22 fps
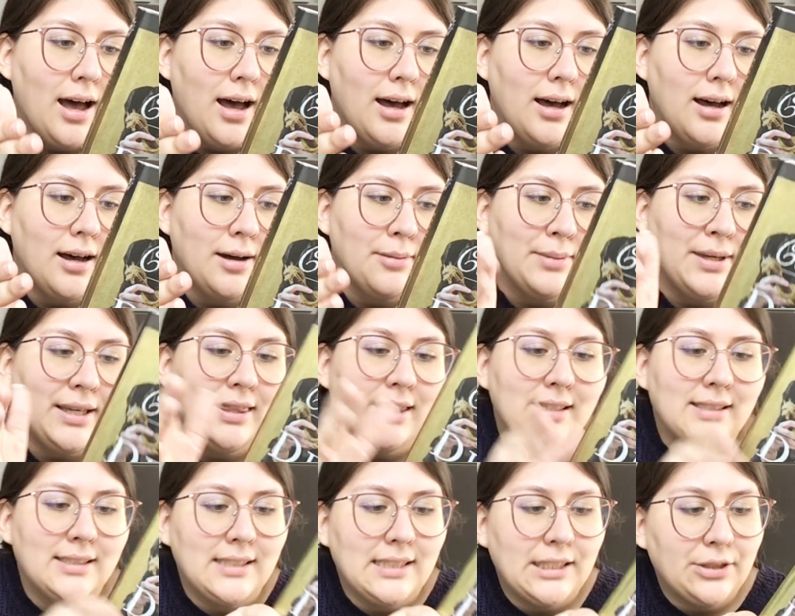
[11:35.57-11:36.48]
in
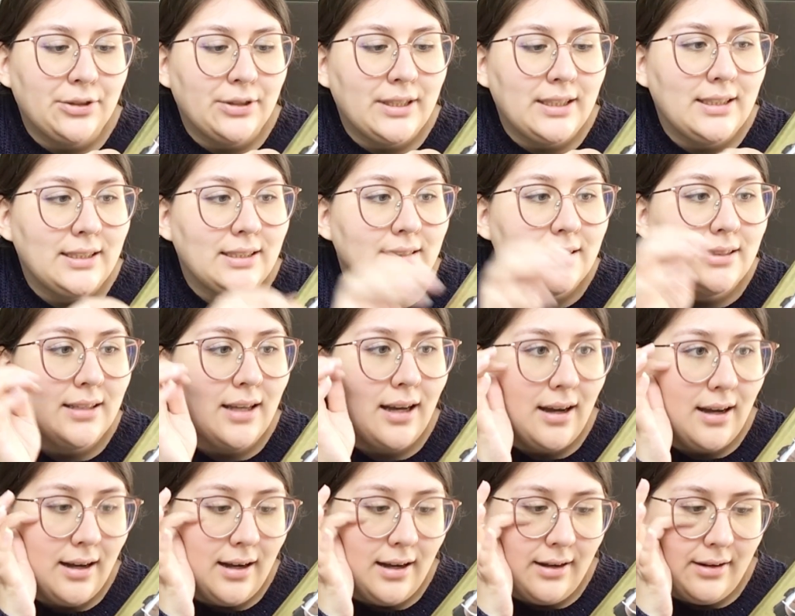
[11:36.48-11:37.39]
the series
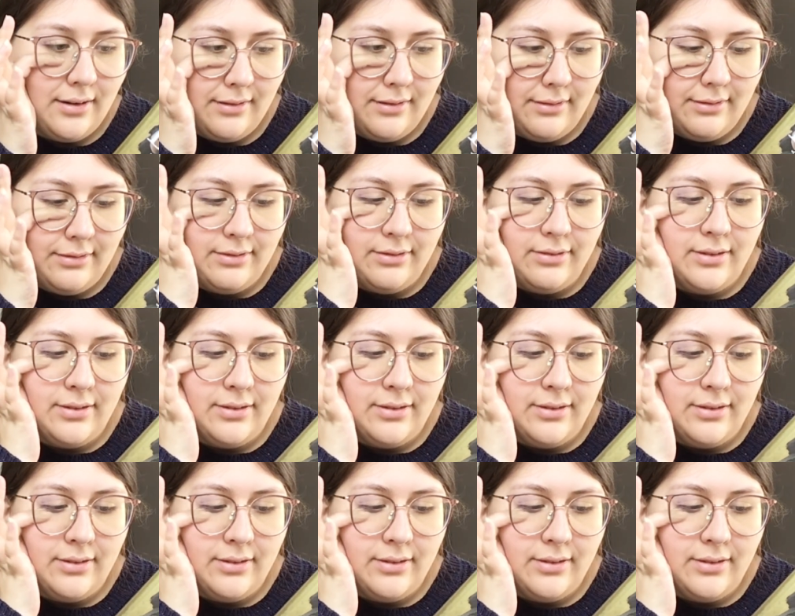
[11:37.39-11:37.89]
of,